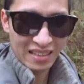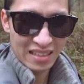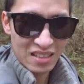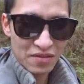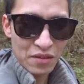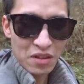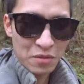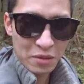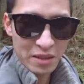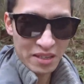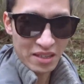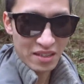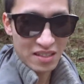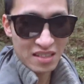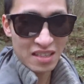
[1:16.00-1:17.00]
This first one
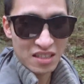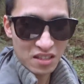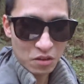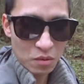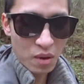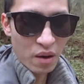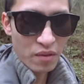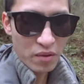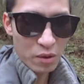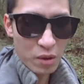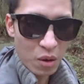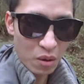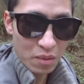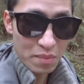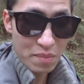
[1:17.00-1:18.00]
here, it says
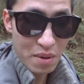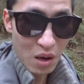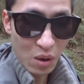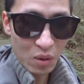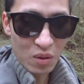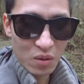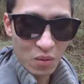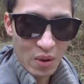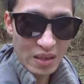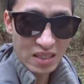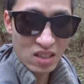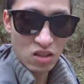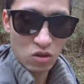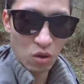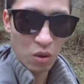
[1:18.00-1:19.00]
12-year-old milk
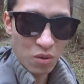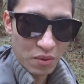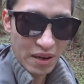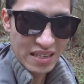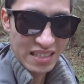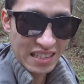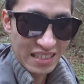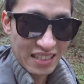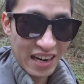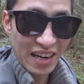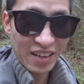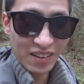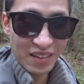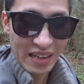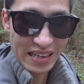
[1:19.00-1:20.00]
wins drone racing
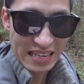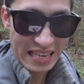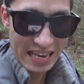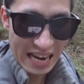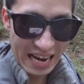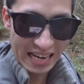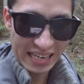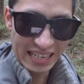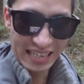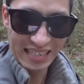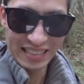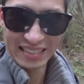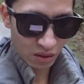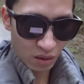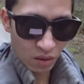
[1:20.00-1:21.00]
title again.
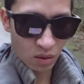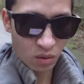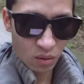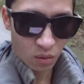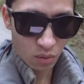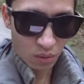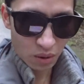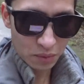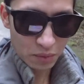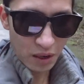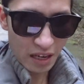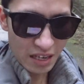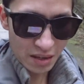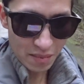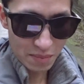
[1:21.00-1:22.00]

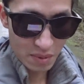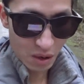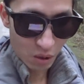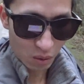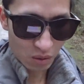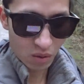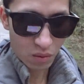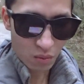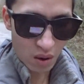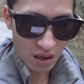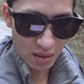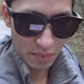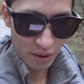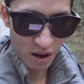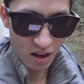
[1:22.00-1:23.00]
Wanraya Milk
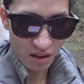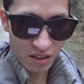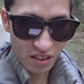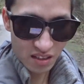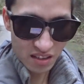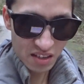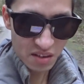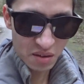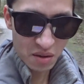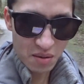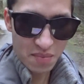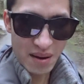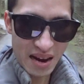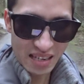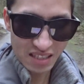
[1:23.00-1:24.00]
Wanapong continued her
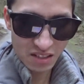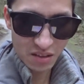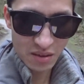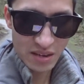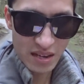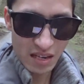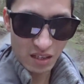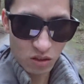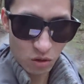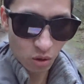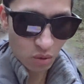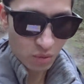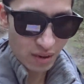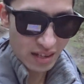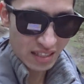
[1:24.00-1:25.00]
mastery in
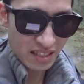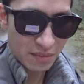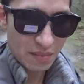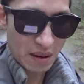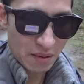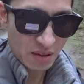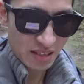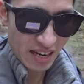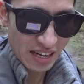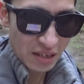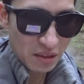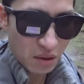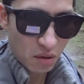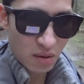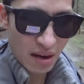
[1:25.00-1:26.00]
drone racing by
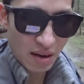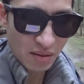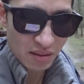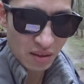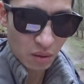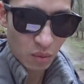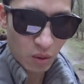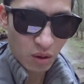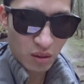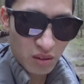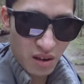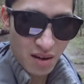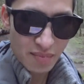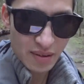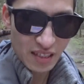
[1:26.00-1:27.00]
retaining the crown in a world
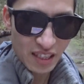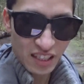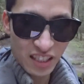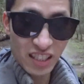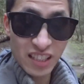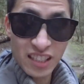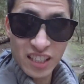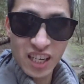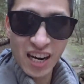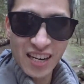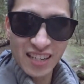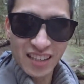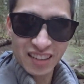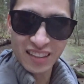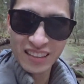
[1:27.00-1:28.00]
competition in
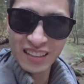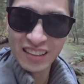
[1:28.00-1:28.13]
China.